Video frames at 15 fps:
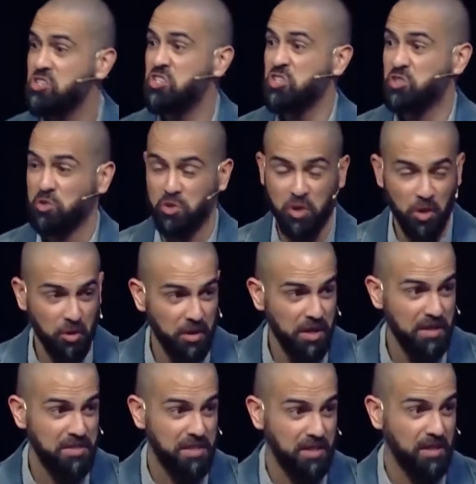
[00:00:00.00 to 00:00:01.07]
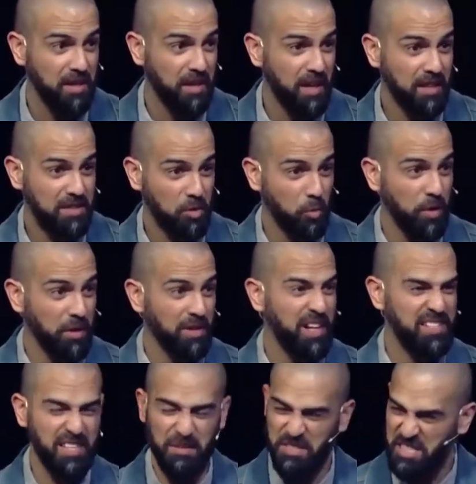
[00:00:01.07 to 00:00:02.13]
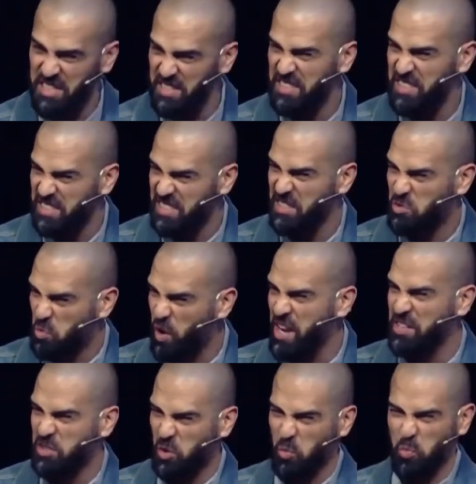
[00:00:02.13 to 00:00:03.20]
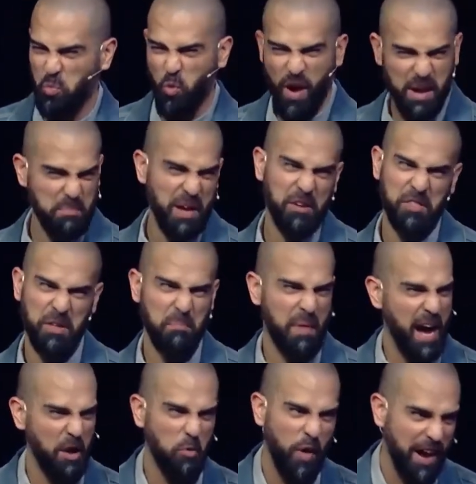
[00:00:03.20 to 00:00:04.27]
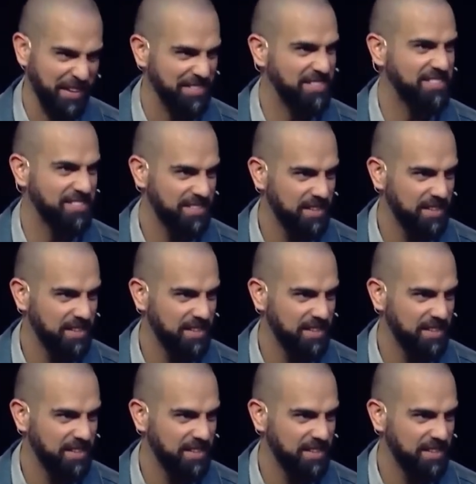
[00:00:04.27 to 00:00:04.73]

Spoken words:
just learning to realize that Jesus' ways are way better than my ways.